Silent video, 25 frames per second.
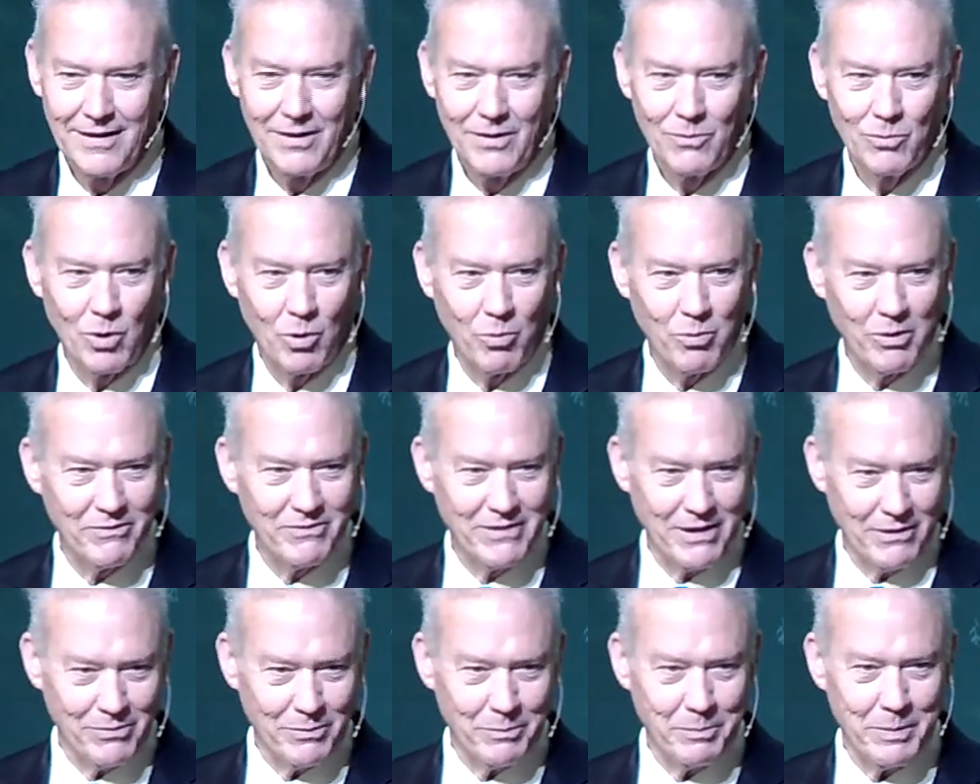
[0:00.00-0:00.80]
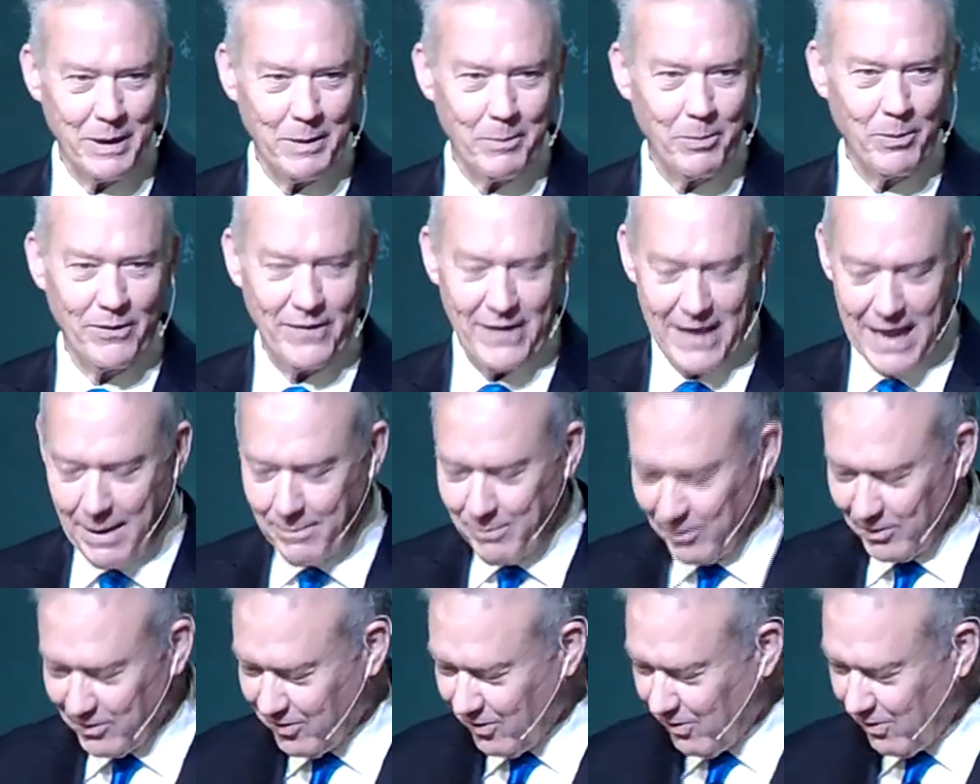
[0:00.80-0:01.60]
where we've given people the
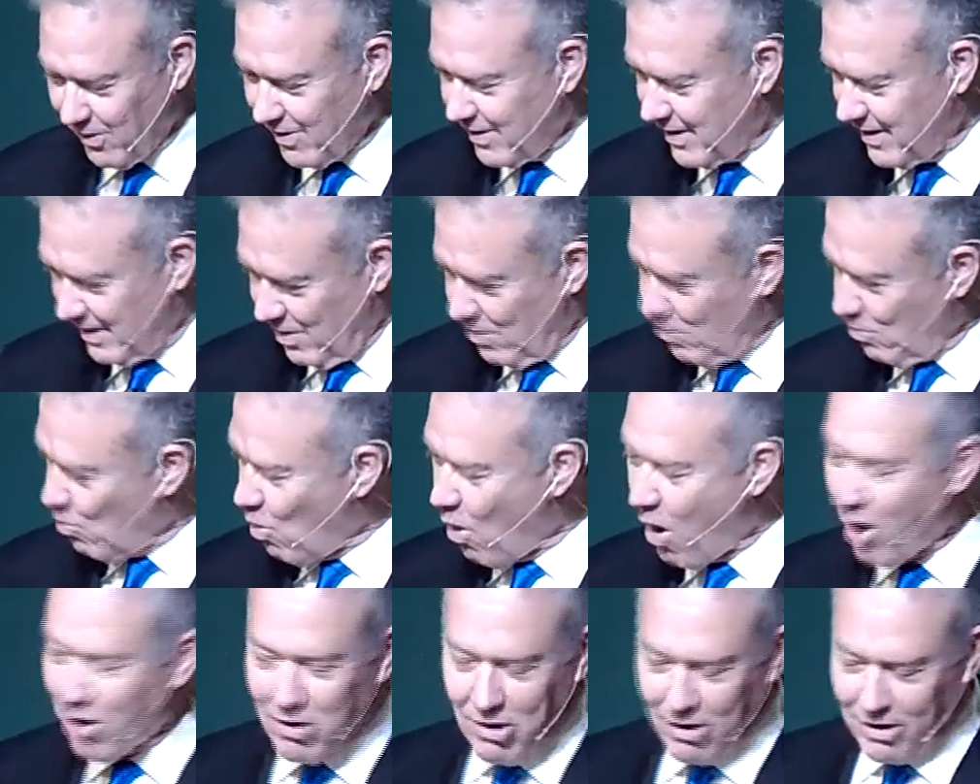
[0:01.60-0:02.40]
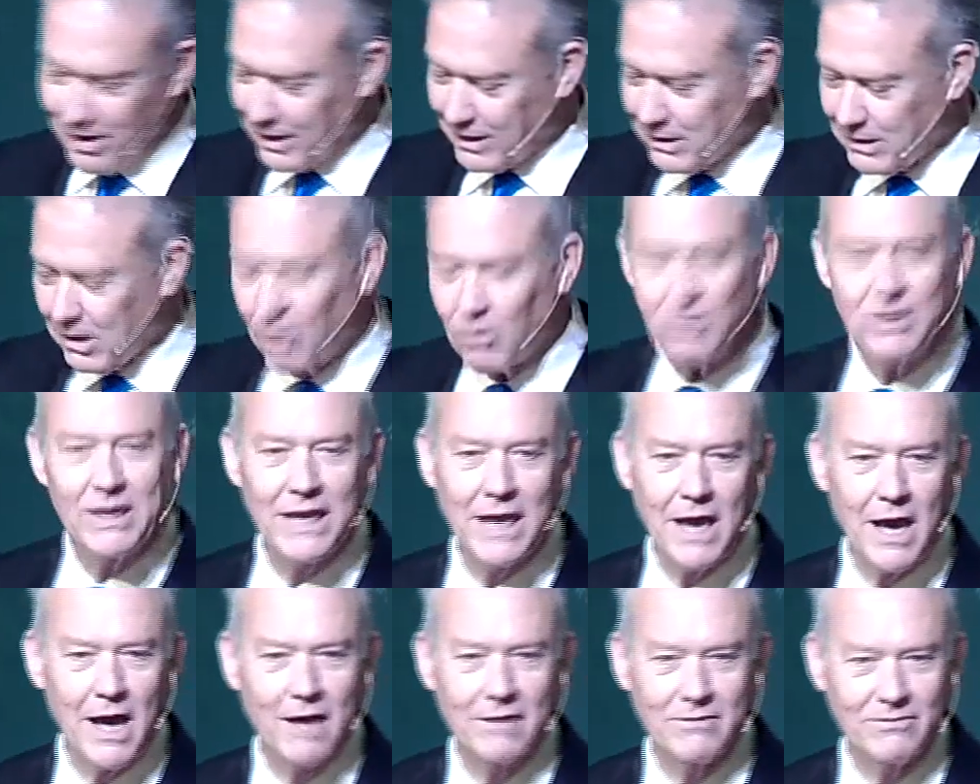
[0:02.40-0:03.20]
opportunity to walk on a glowing
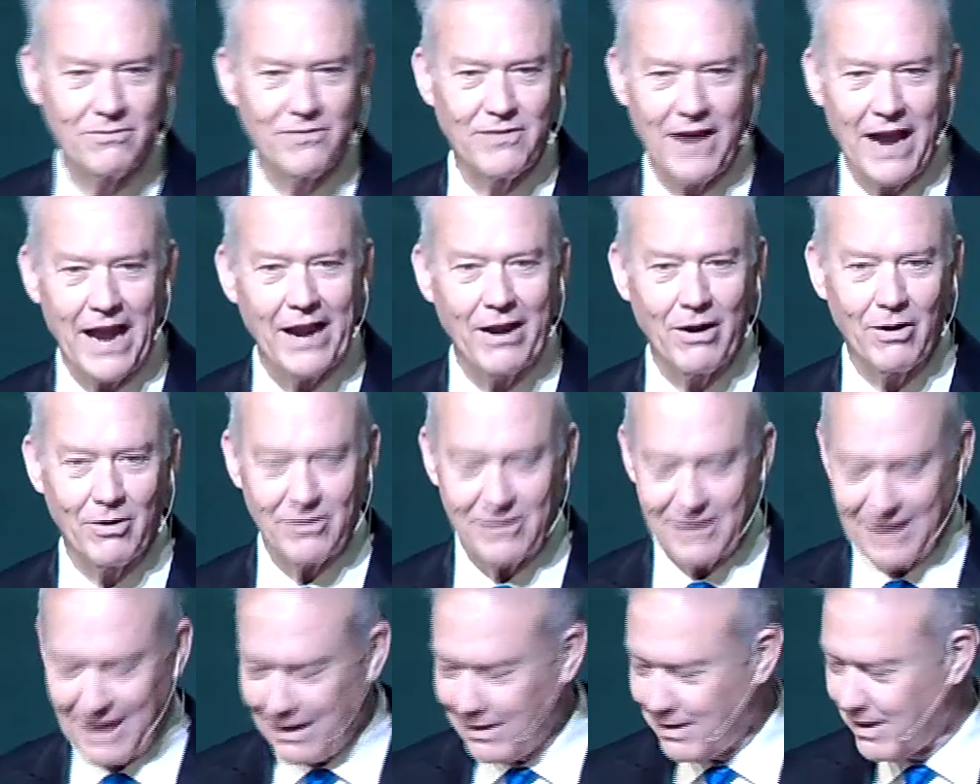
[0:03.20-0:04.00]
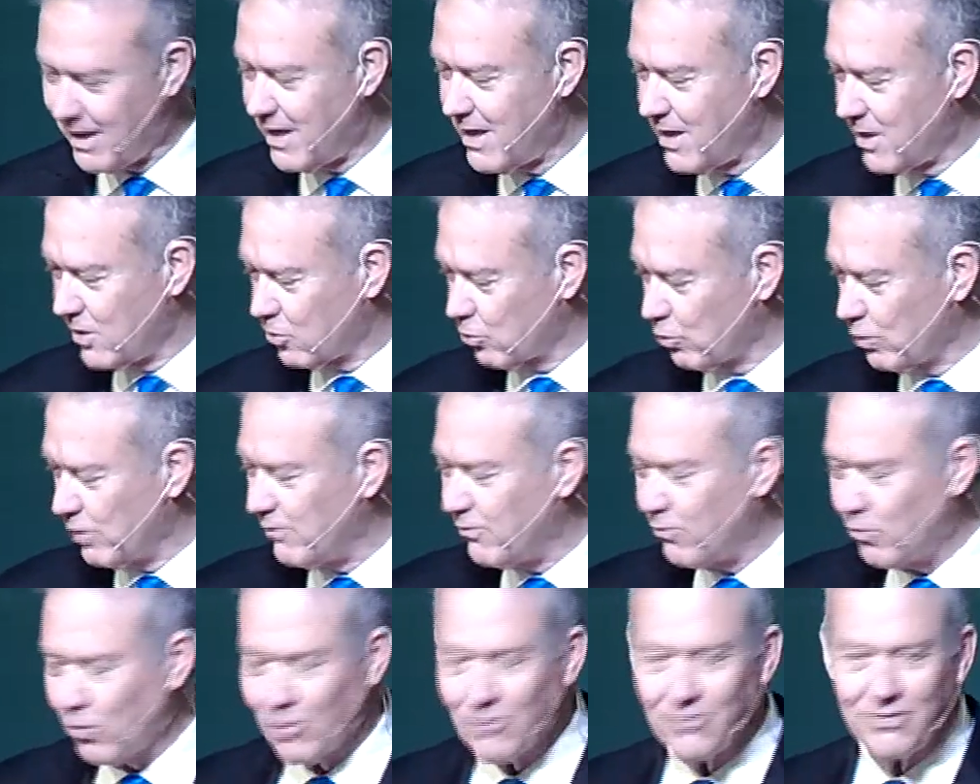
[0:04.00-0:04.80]
hot fire, take 3,
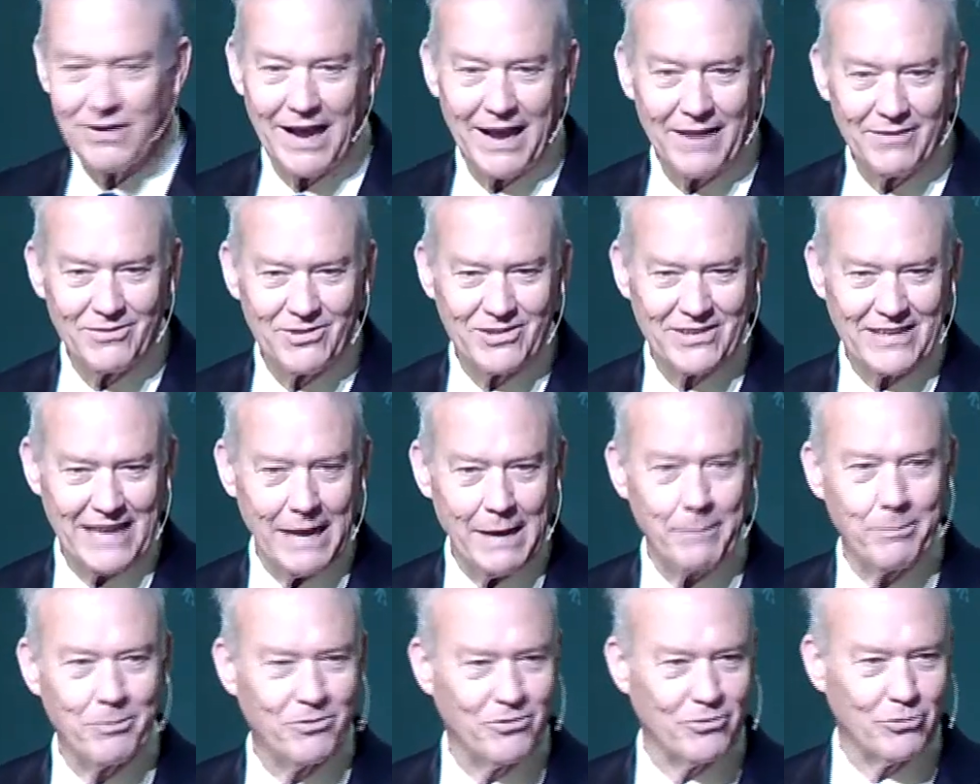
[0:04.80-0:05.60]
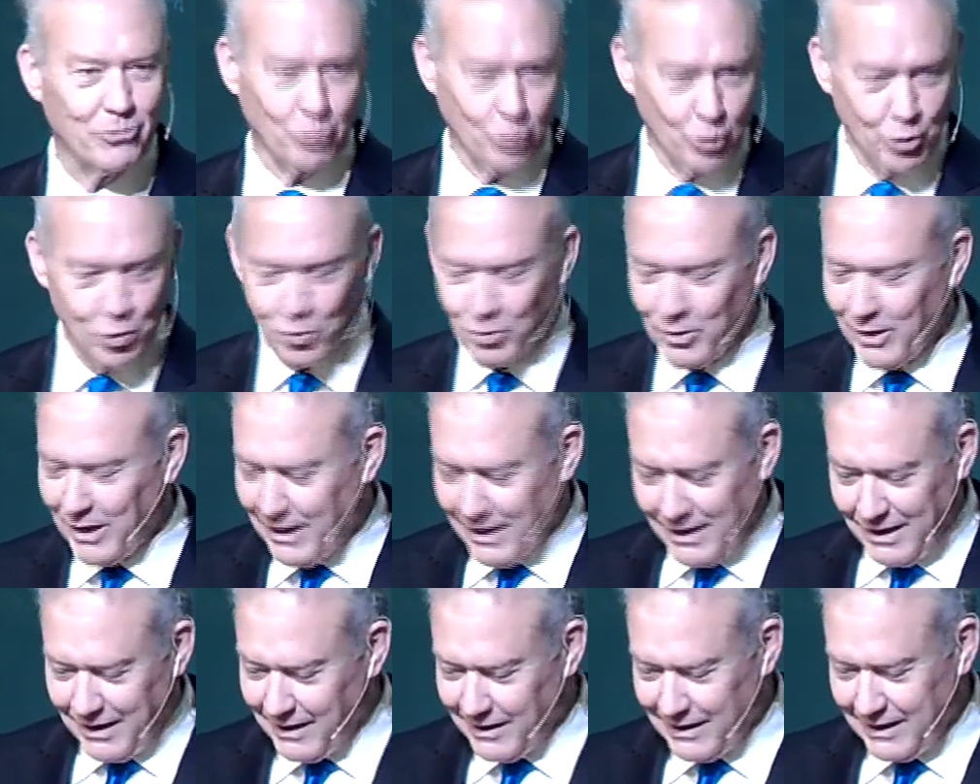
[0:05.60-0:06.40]
4, 5 steps through
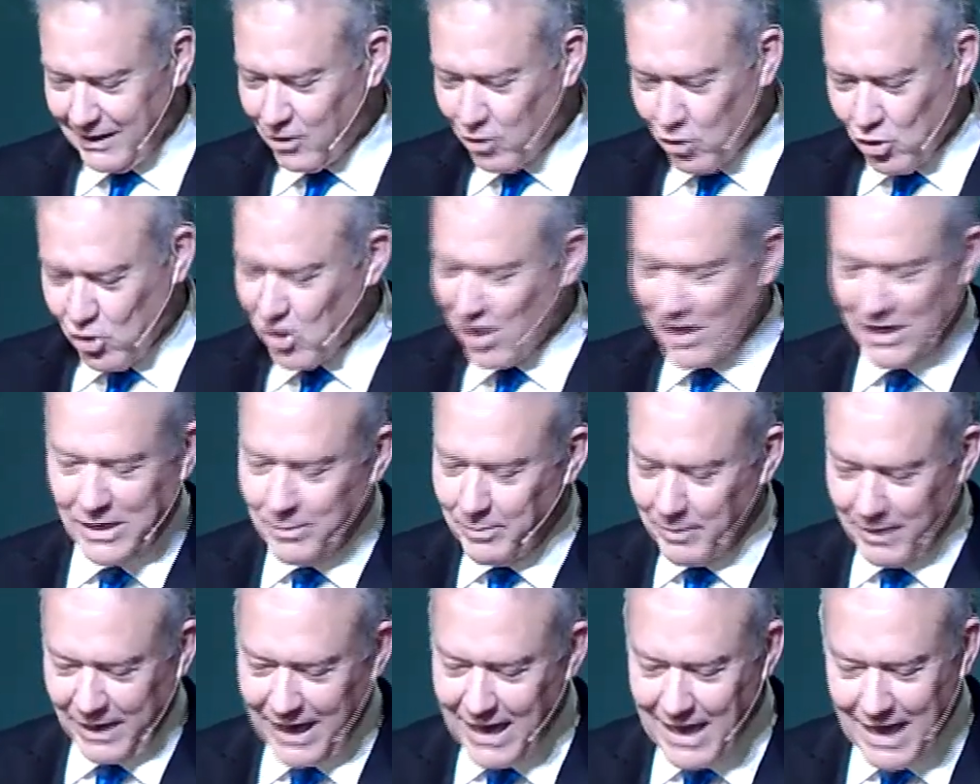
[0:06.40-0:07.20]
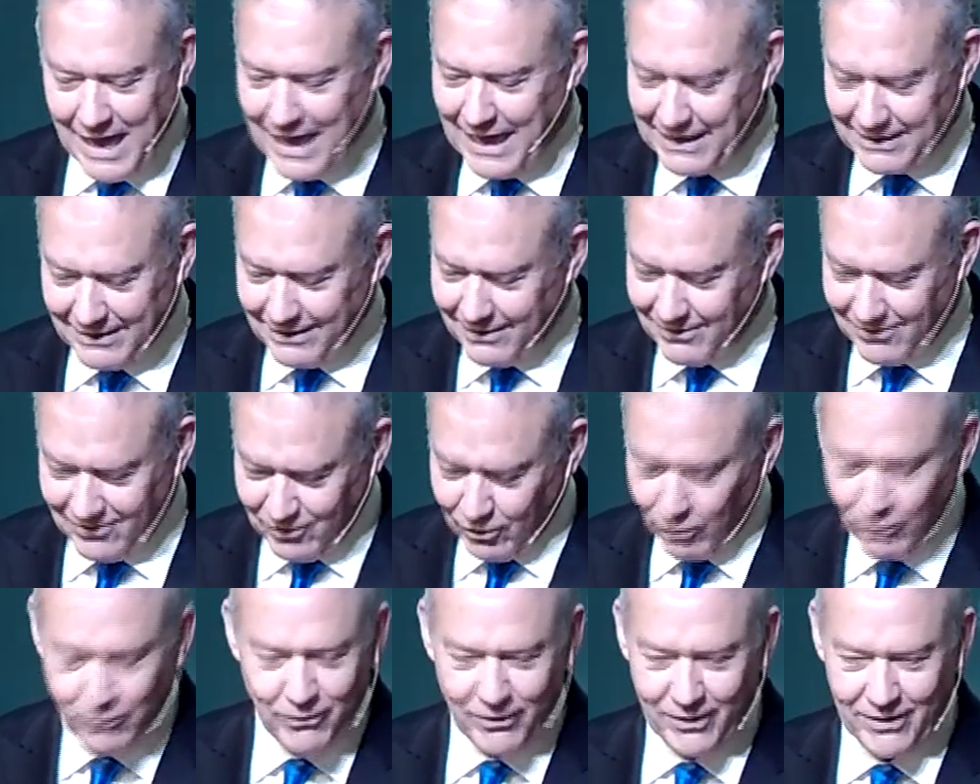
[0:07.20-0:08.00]
an incredibly hot
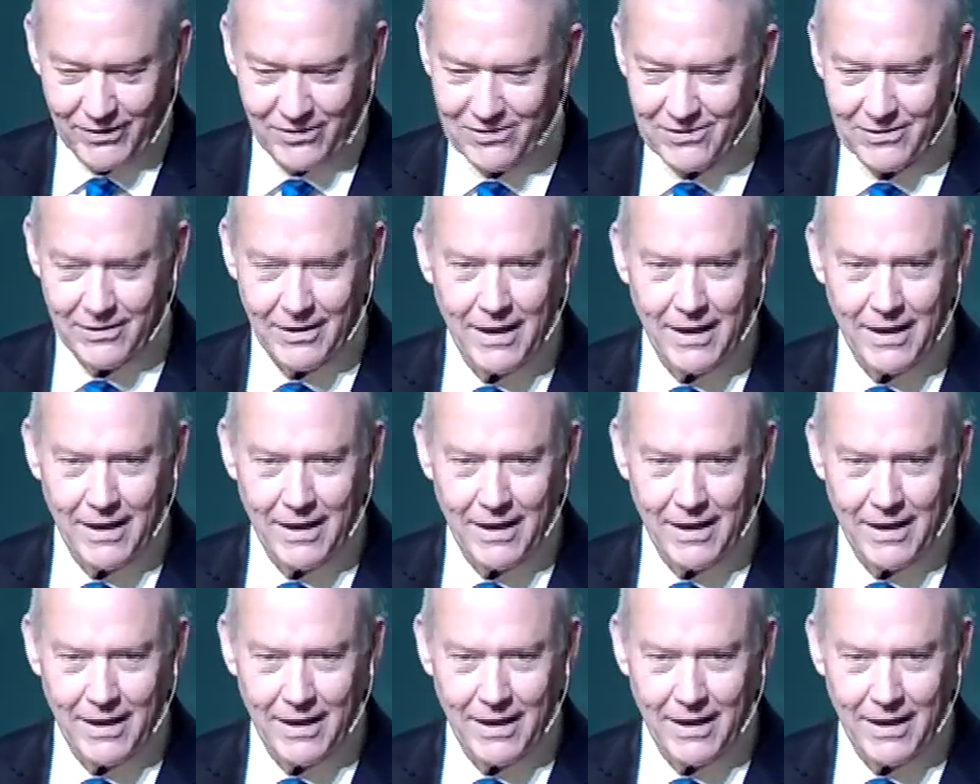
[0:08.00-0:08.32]
surface